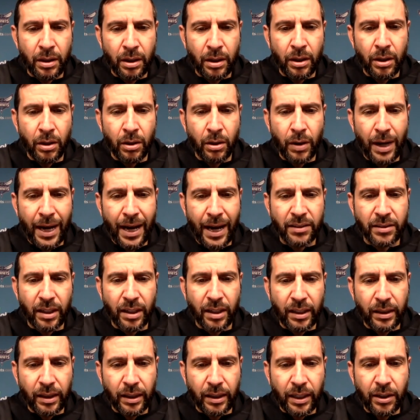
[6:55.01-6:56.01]
you know, as a
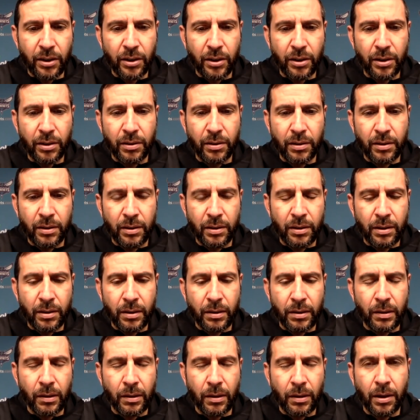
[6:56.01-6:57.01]
leader,
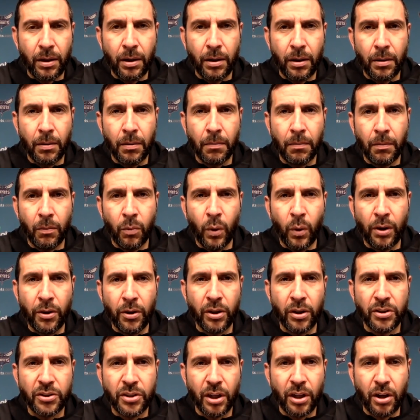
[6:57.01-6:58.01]
uh,
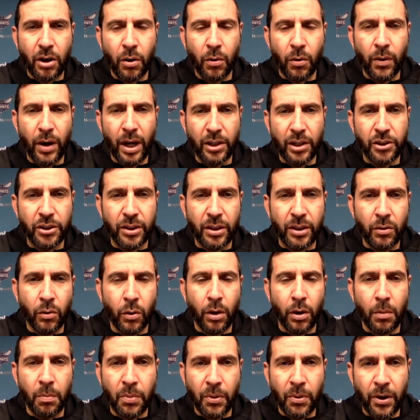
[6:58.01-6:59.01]
whether it's a correction
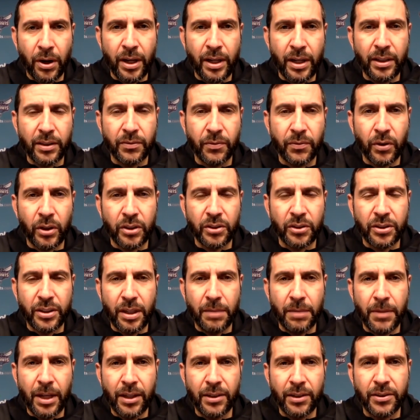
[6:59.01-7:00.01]
or a praise for his
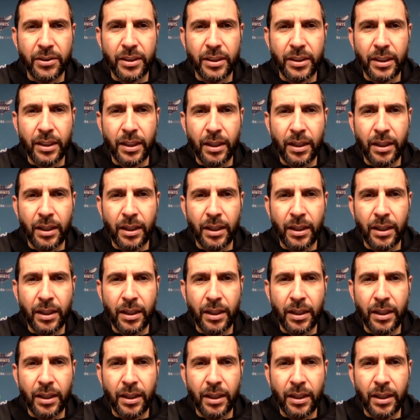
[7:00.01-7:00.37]
teammates.